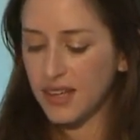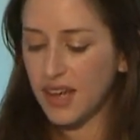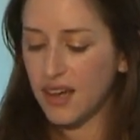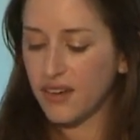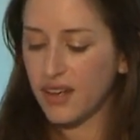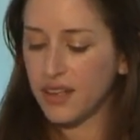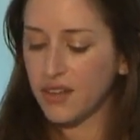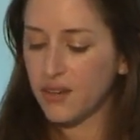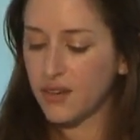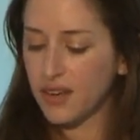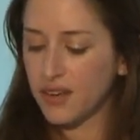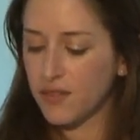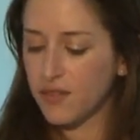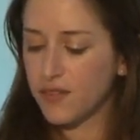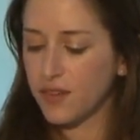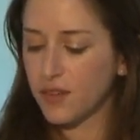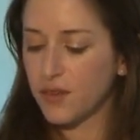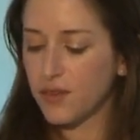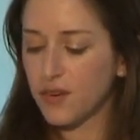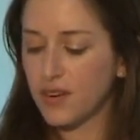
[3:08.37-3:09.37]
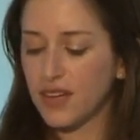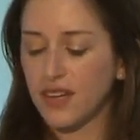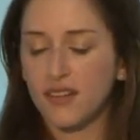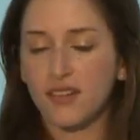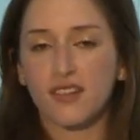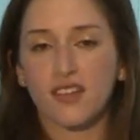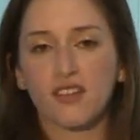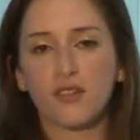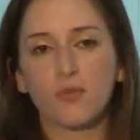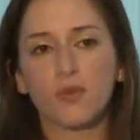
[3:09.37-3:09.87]
how internet filtering is
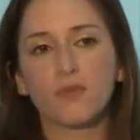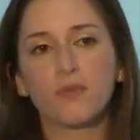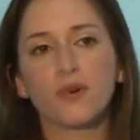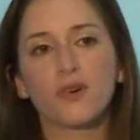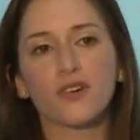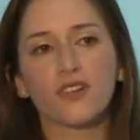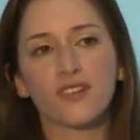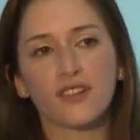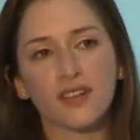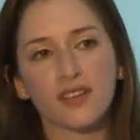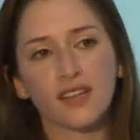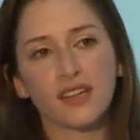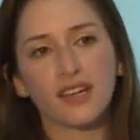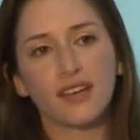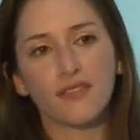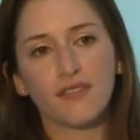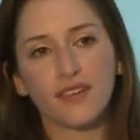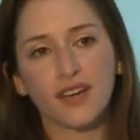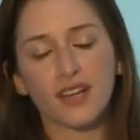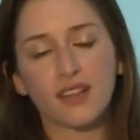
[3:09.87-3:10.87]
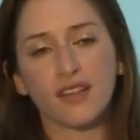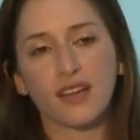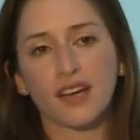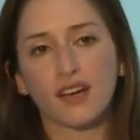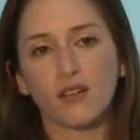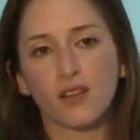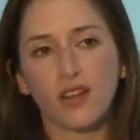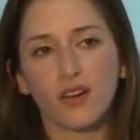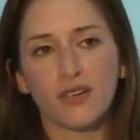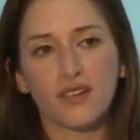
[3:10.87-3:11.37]
disproportionately affecting
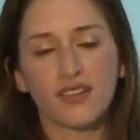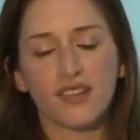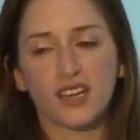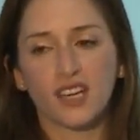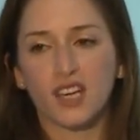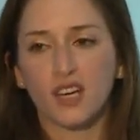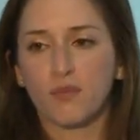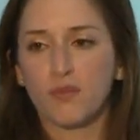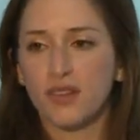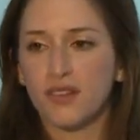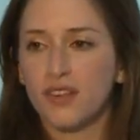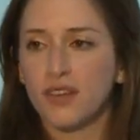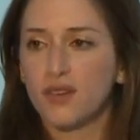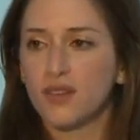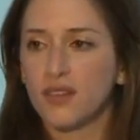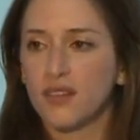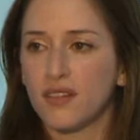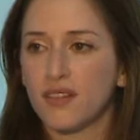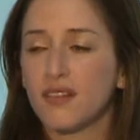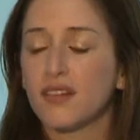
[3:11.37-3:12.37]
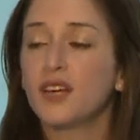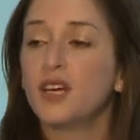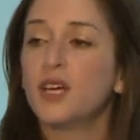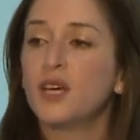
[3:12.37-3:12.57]
our lowest income students